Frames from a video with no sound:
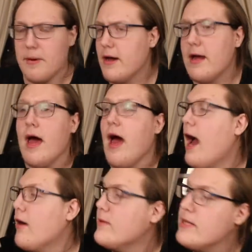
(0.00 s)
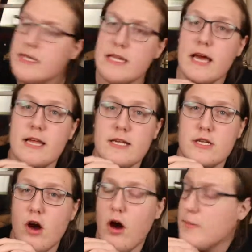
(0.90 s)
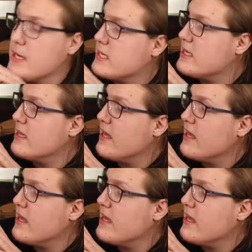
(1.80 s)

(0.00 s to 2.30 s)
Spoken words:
but I really did like these comics.